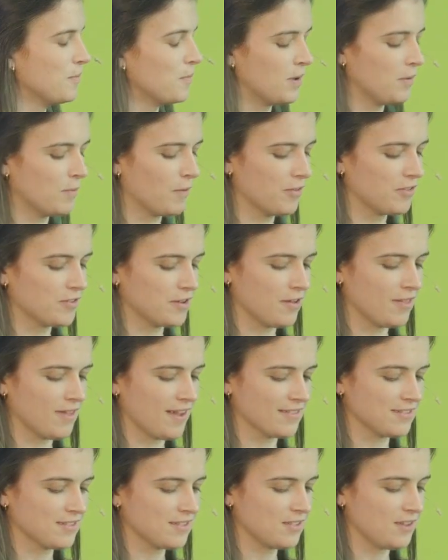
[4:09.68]
we want to know the
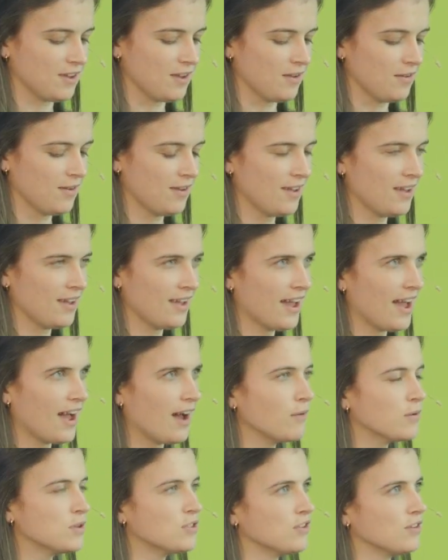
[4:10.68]
answer to.
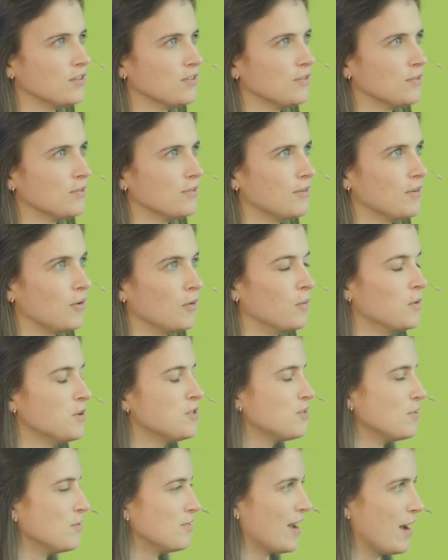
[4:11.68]
How would you
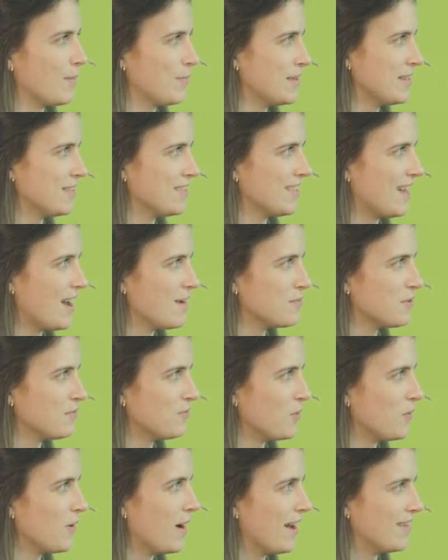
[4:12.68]
tap into that
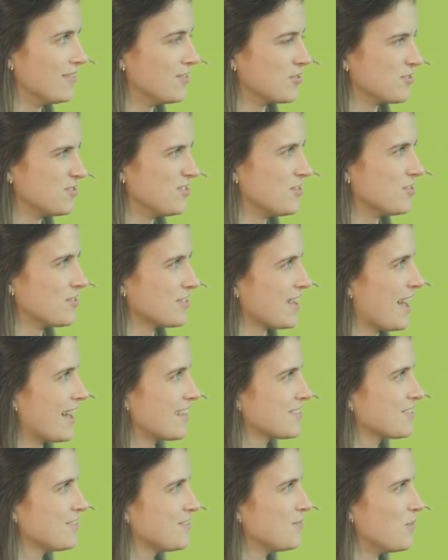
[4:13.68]
beforehand, or do you just
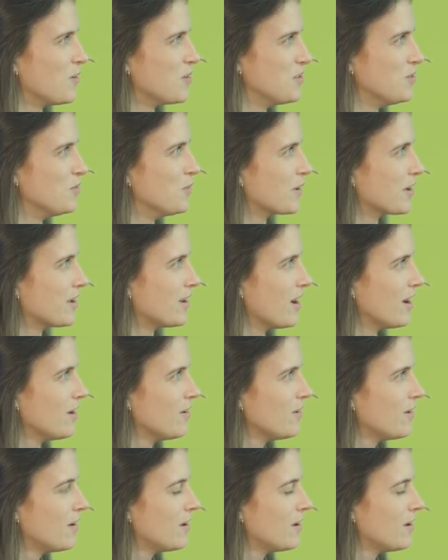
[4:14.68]
ask what you want to know?